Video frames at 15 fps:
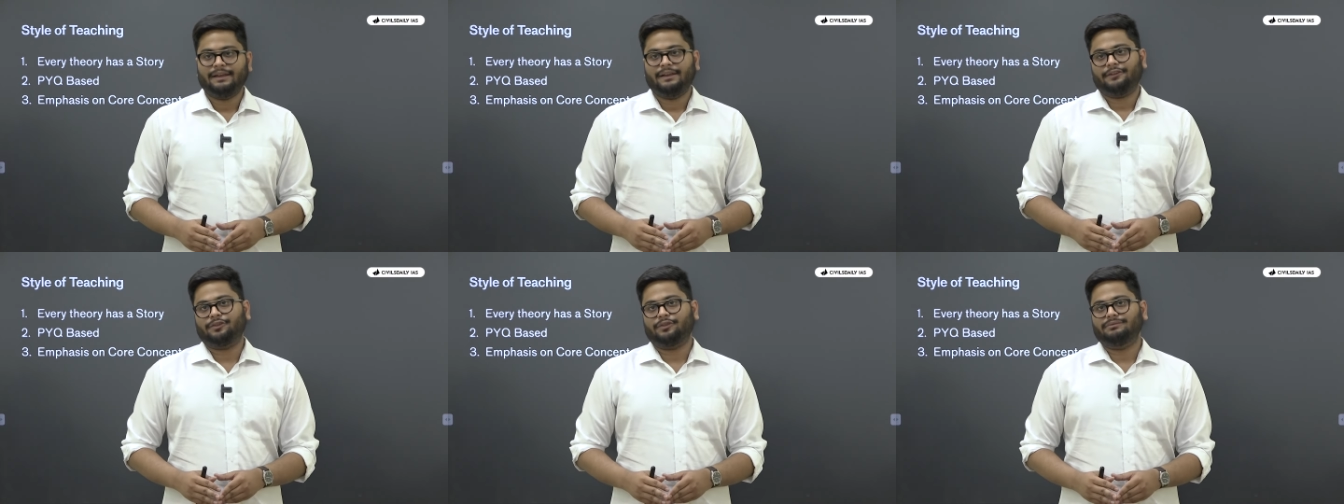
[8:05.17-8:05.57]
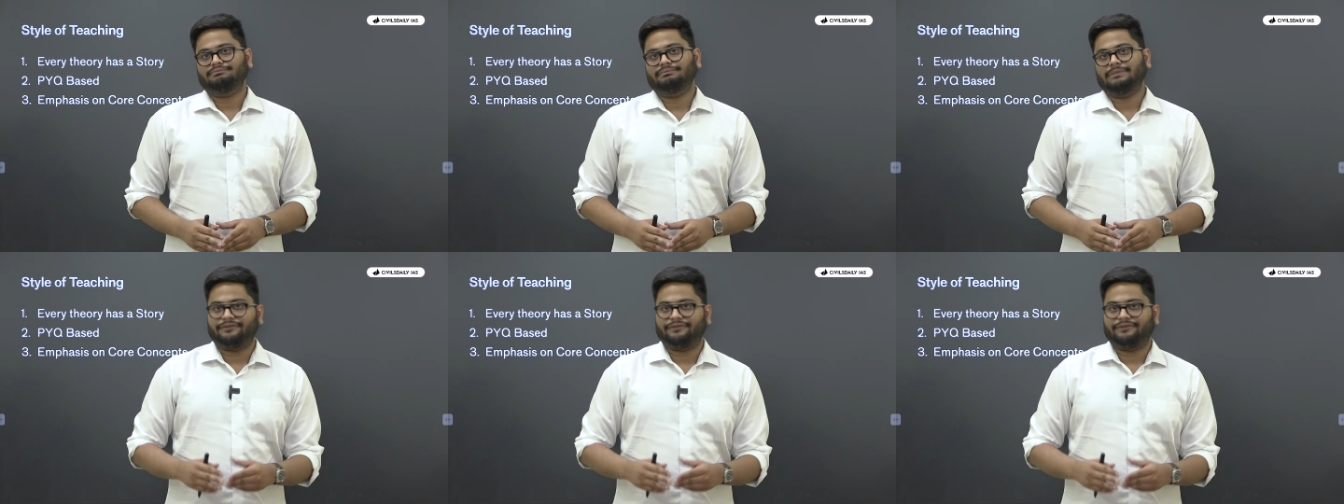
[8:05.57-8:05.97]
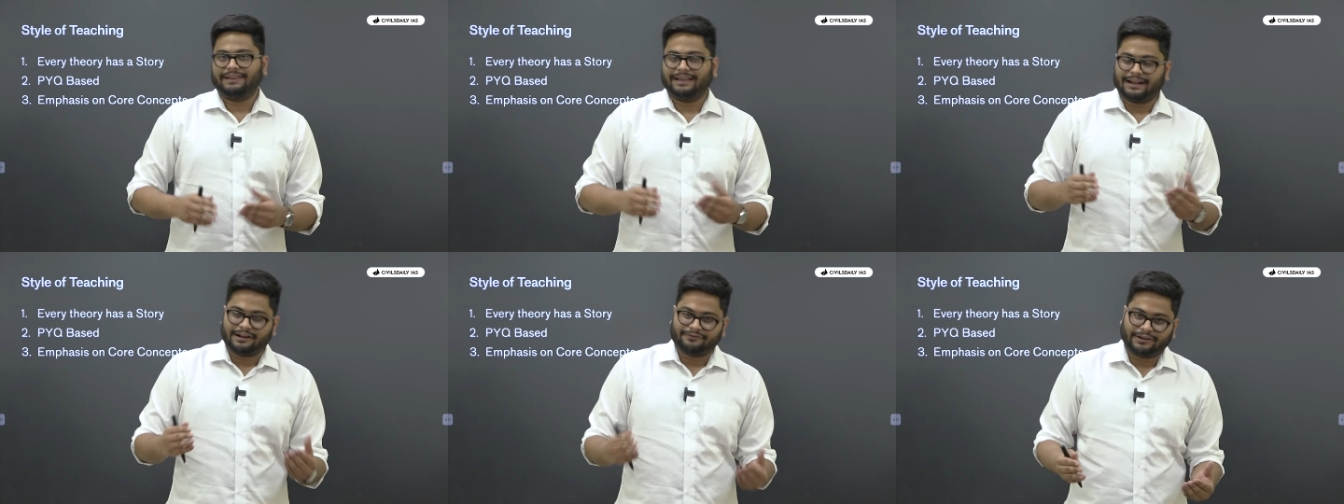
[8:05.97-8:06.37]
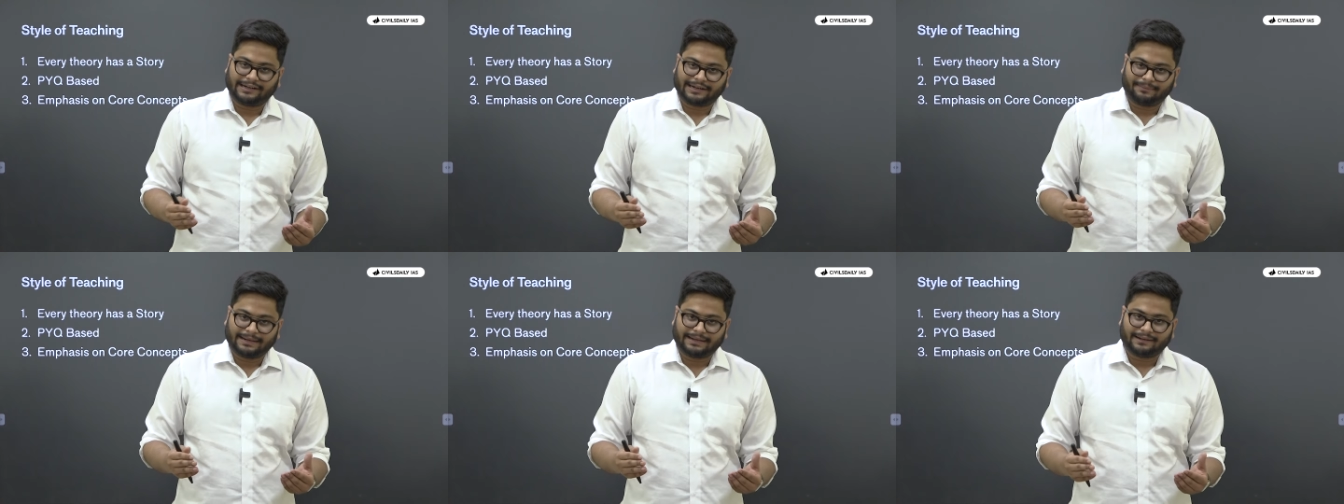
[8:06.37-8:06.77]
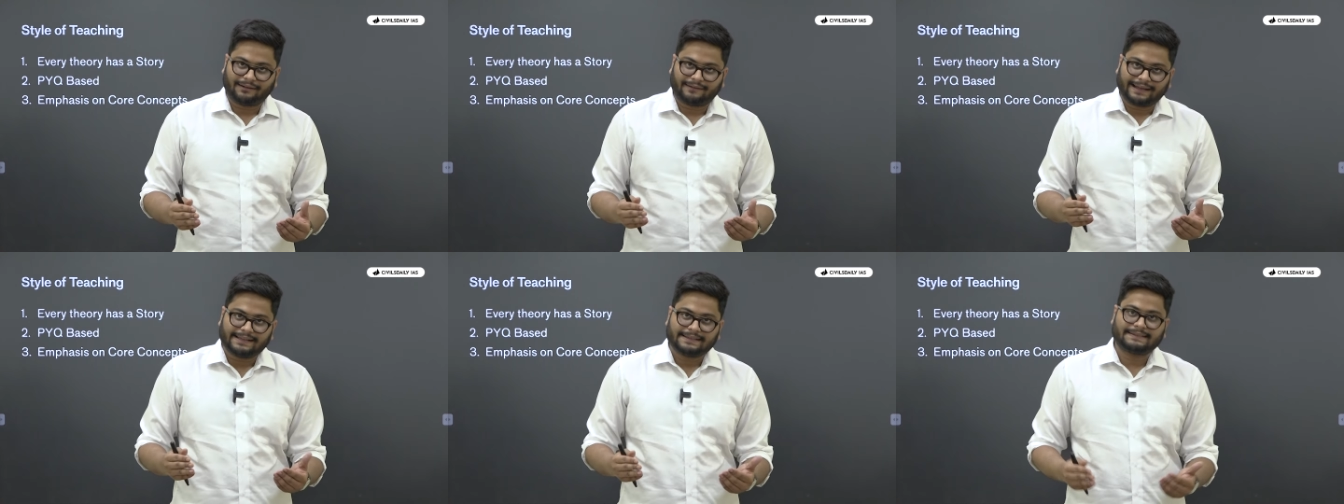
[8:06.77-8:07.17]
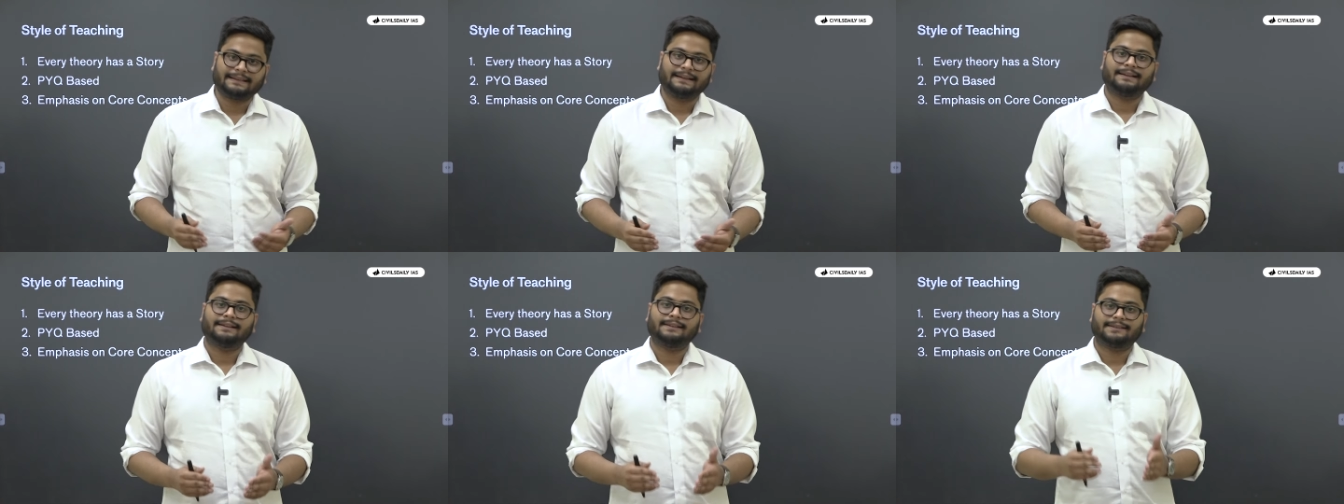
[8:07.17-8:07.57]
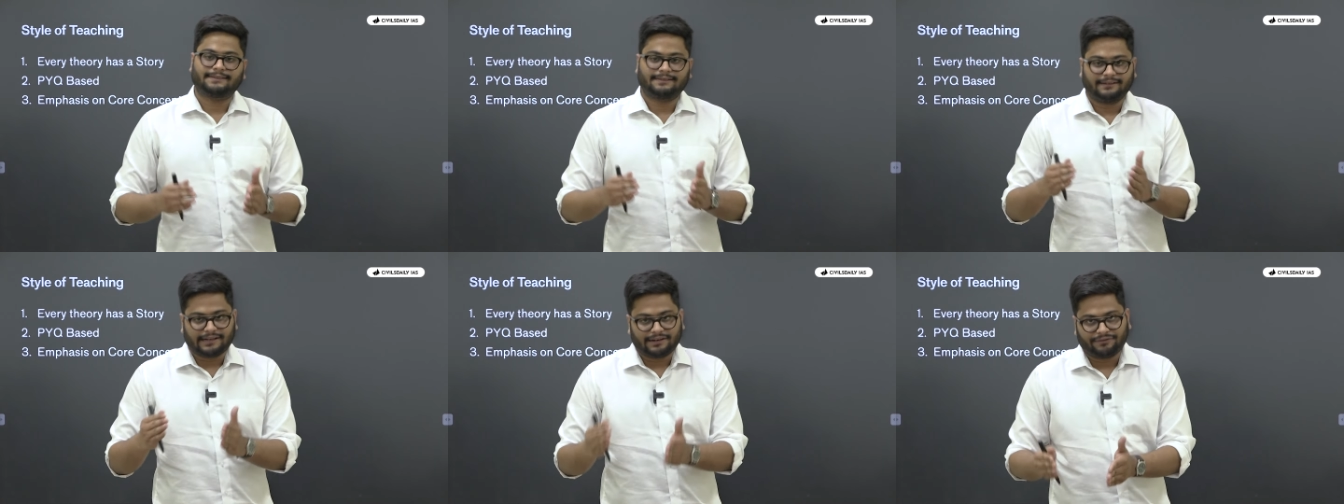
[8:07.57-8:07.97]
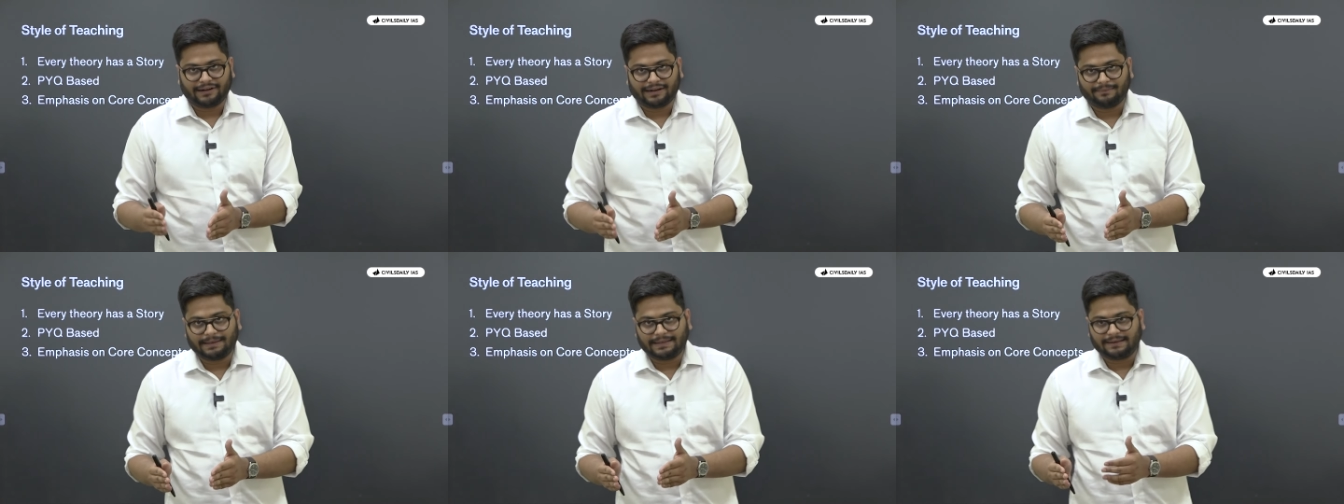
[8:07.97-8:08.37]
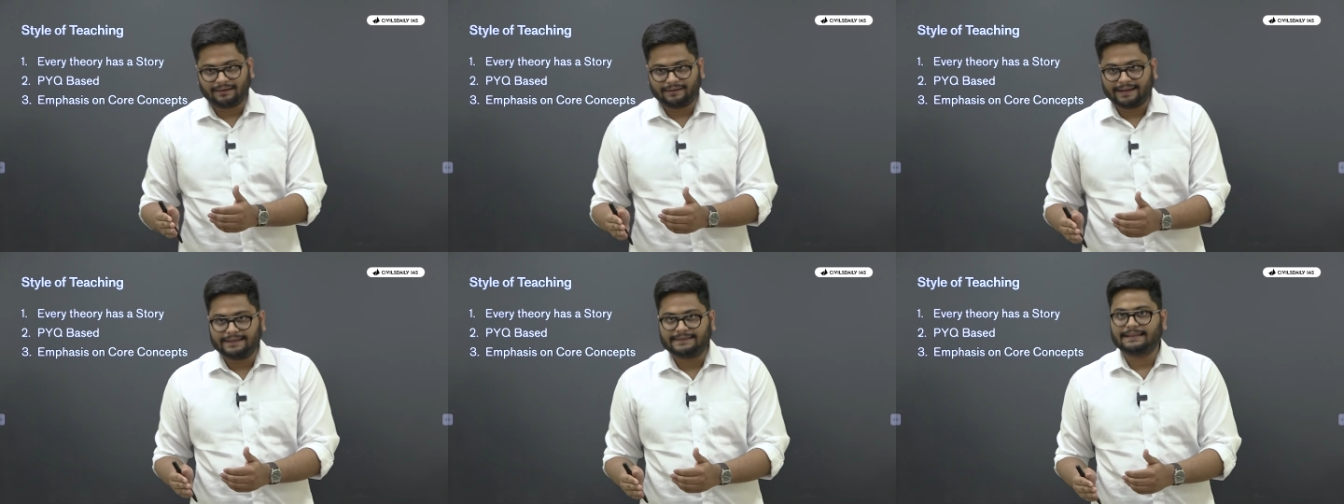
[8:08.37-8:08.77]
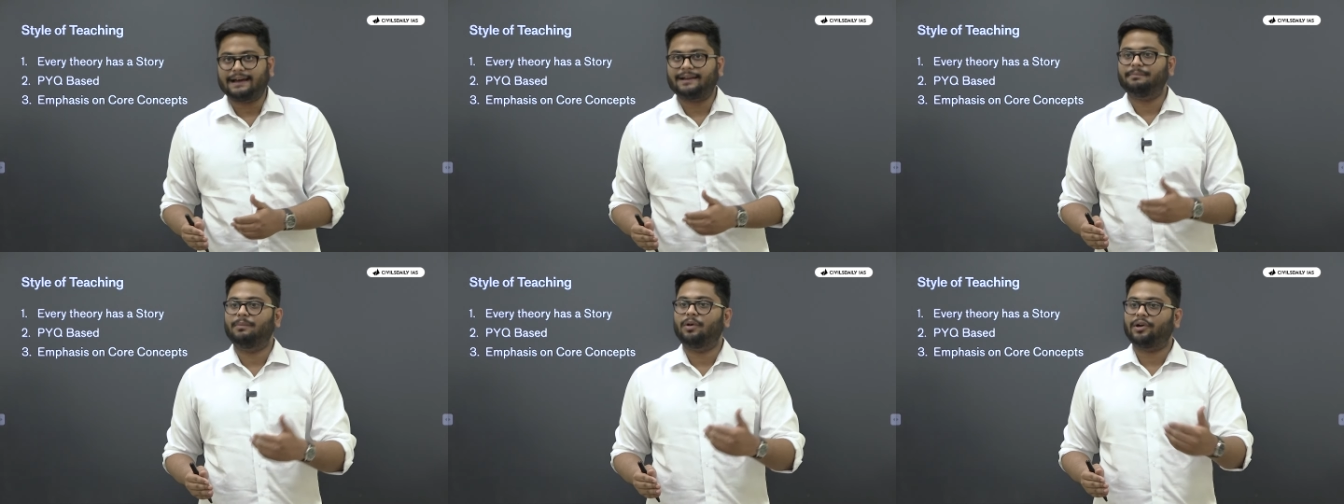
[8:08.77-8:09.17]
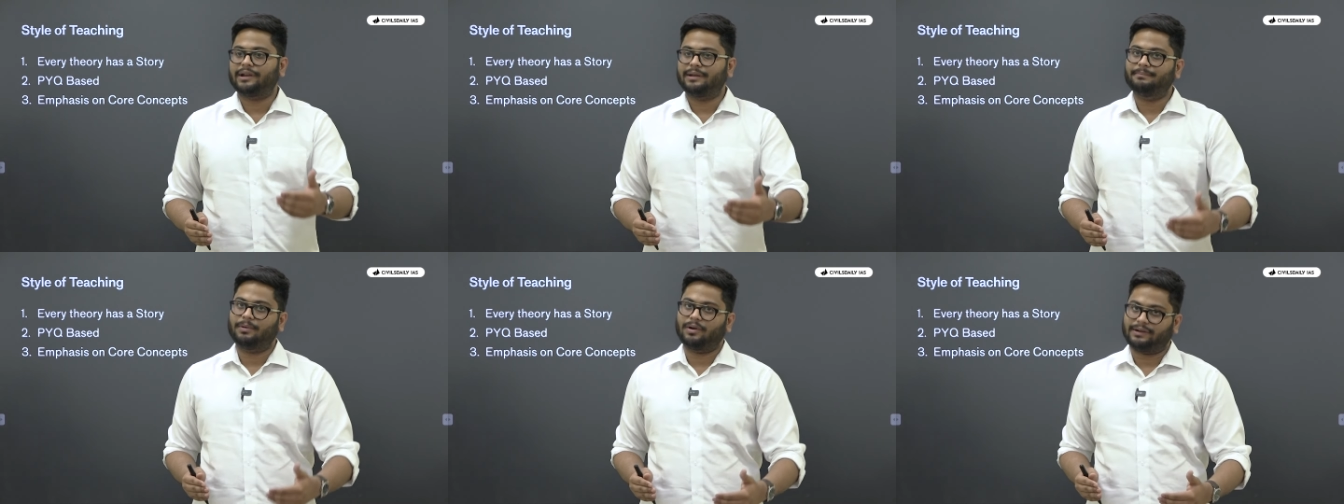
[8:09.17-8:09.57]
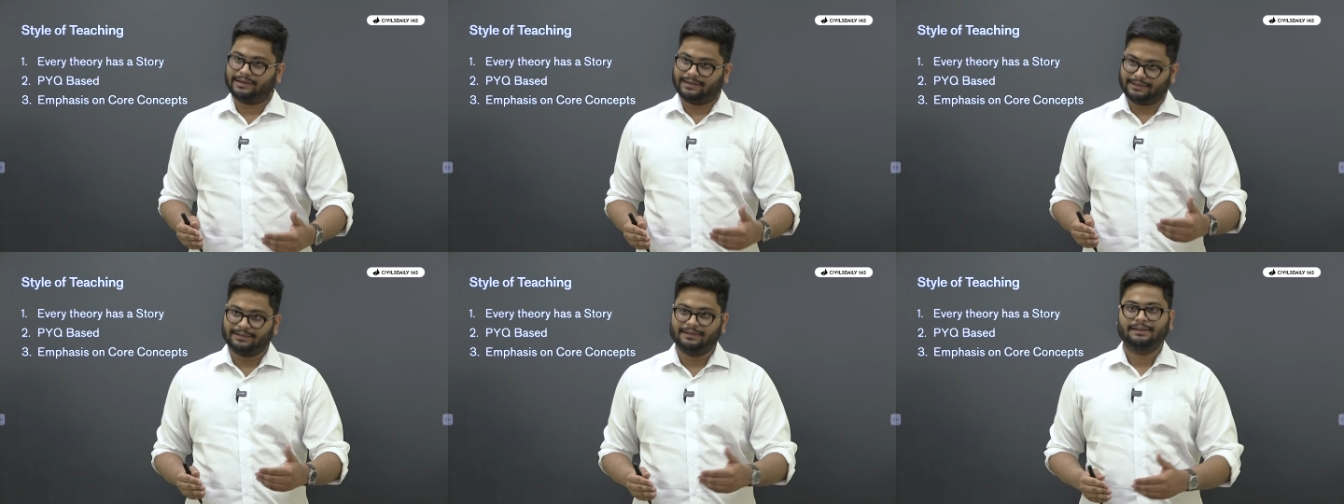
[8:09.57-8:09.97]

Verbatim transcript: So if there are fundamental rights, certain fundamental rights are more important,